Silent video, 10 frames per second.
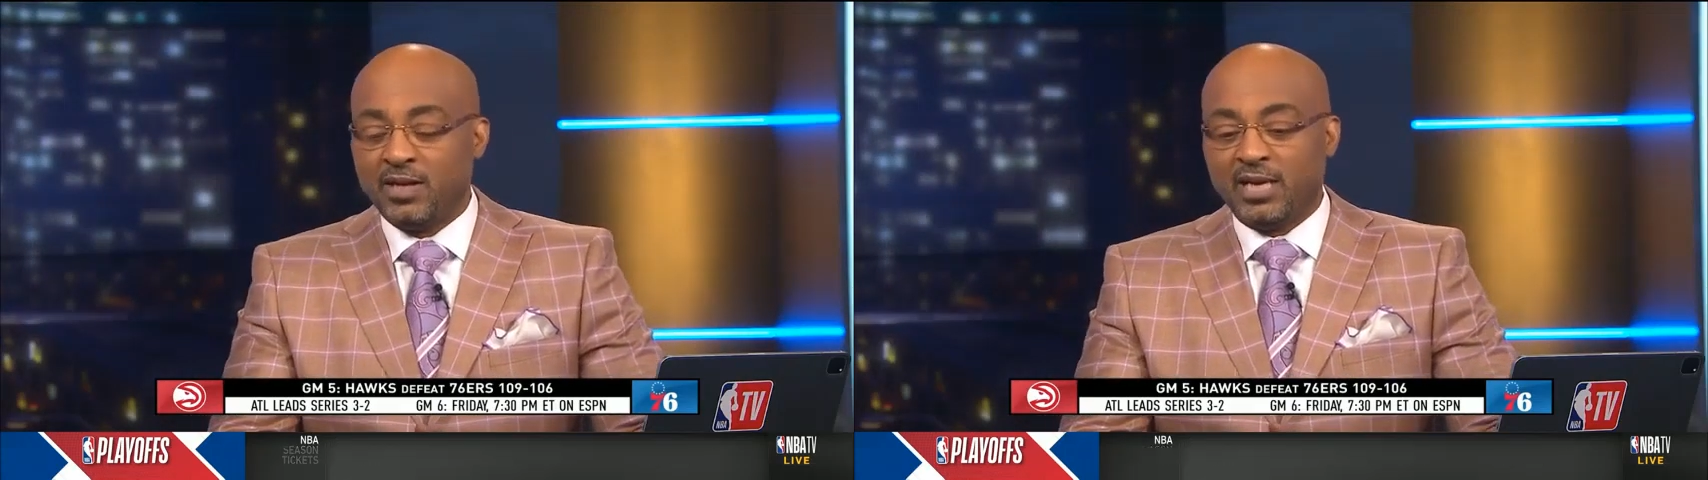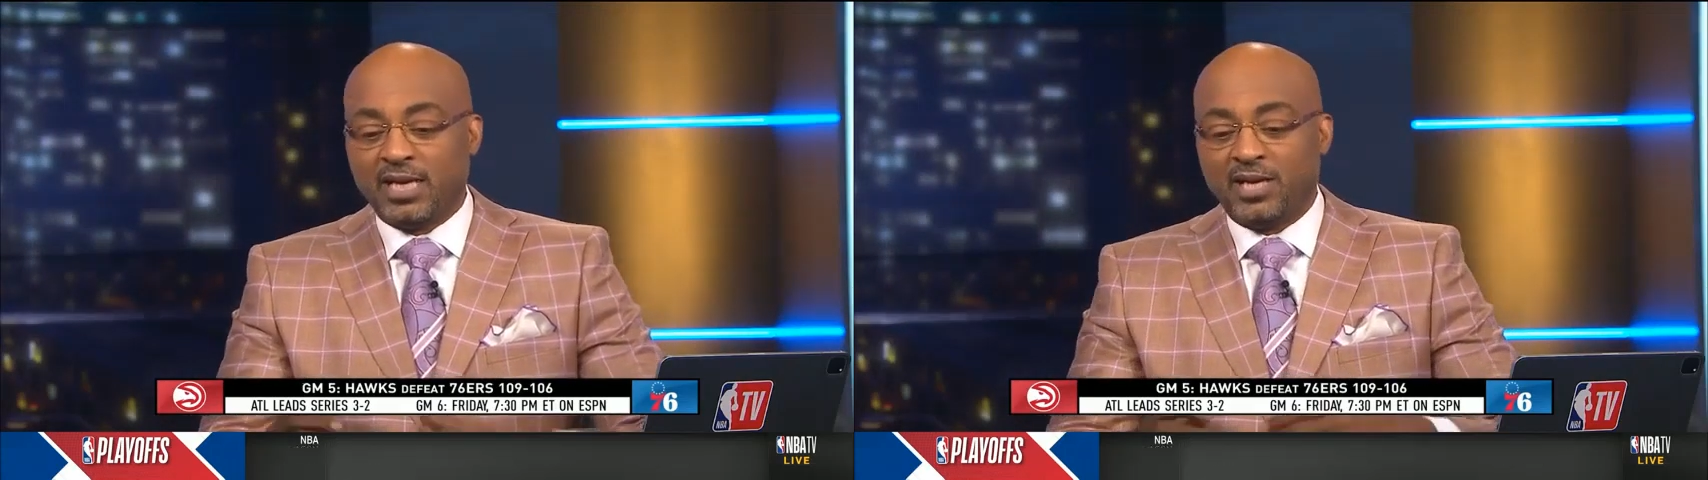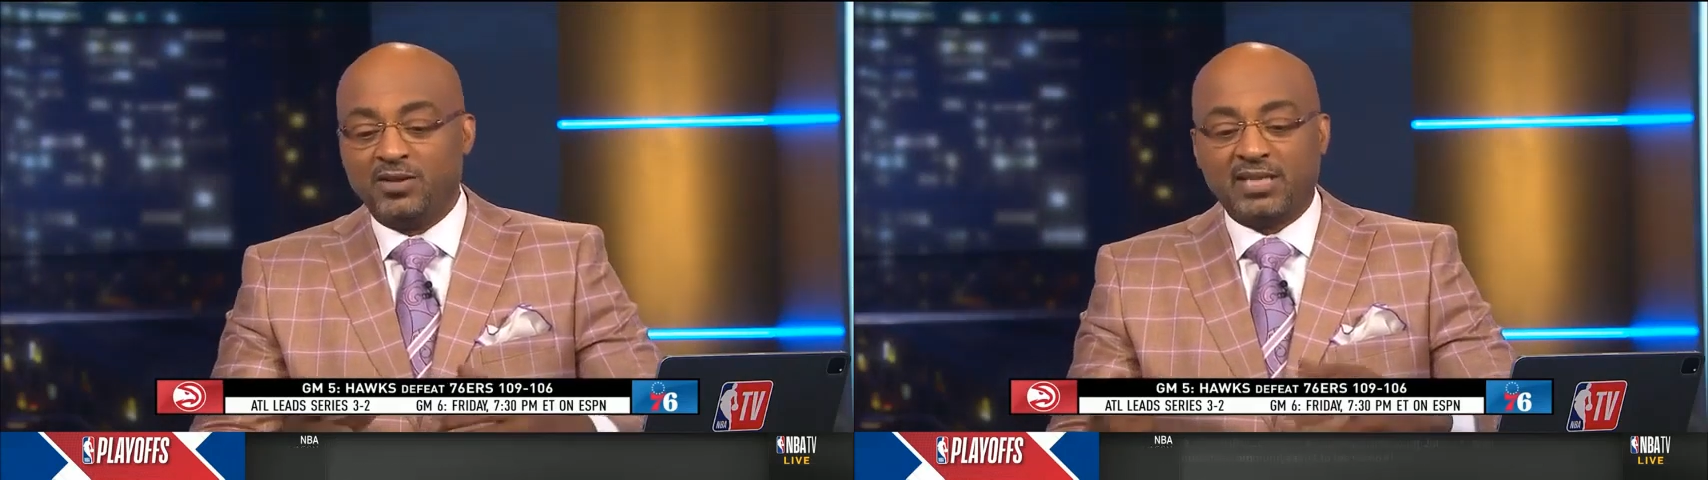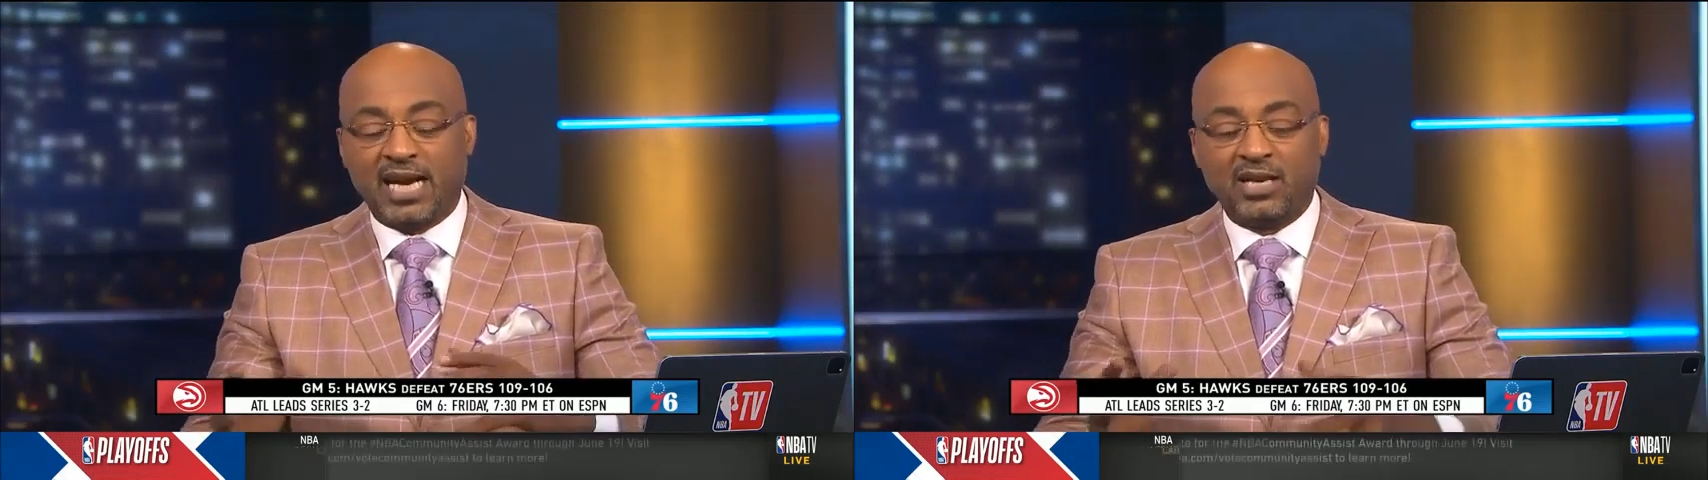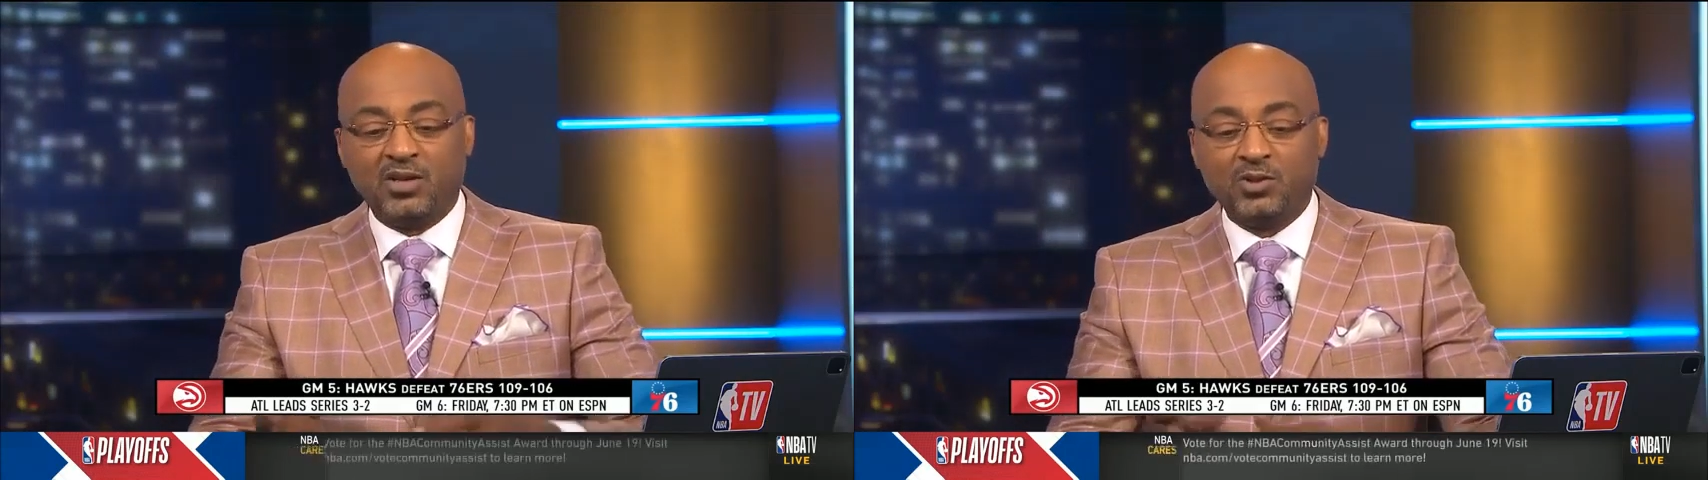and you just kind
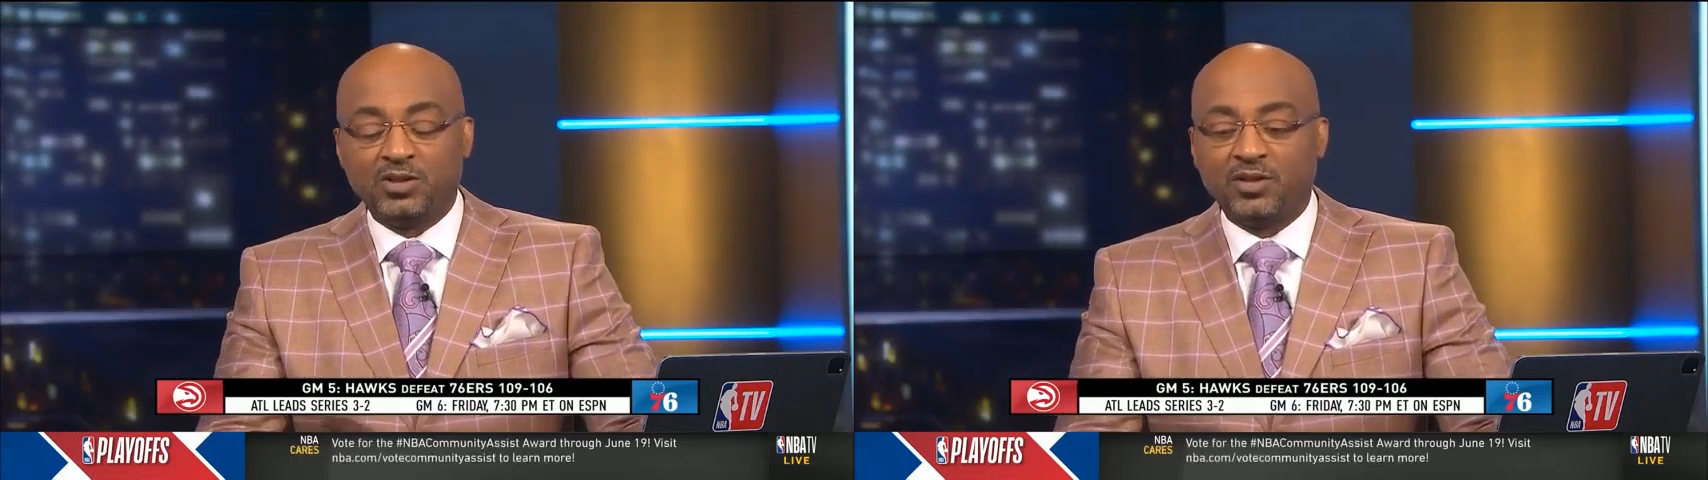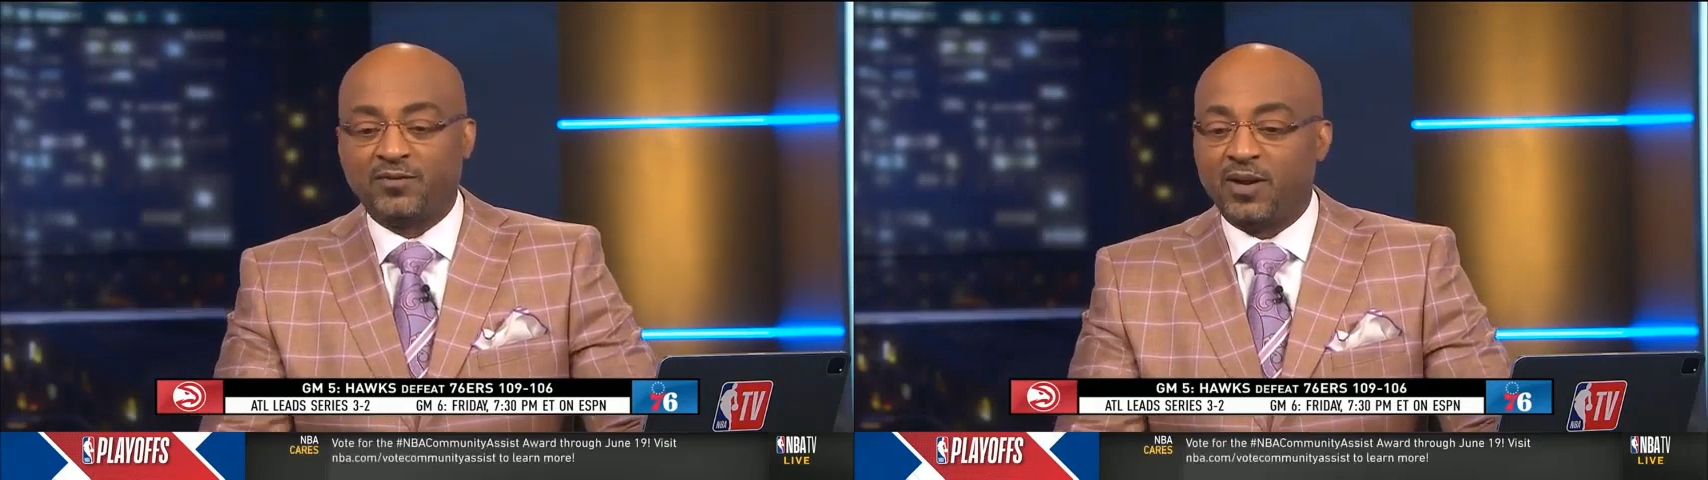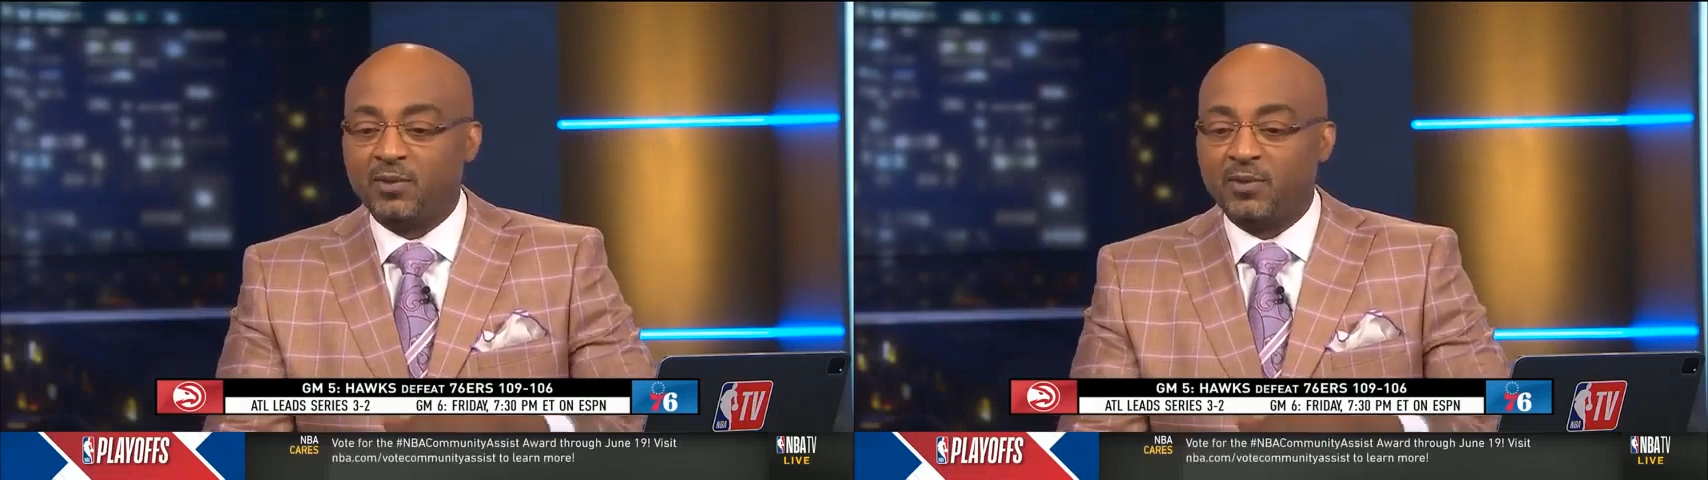of lose your flow.